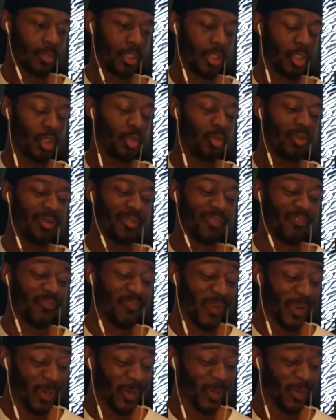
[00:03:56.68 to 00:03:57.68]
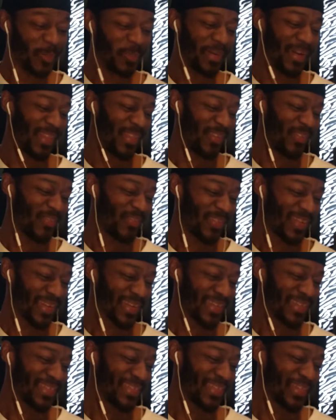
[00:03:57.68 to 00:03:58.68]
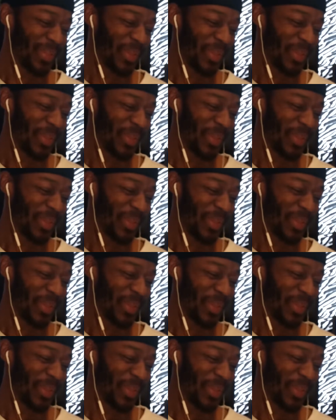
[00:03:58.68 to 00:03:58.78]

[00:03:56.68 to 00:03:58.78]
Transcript: You the fool, motherfucker.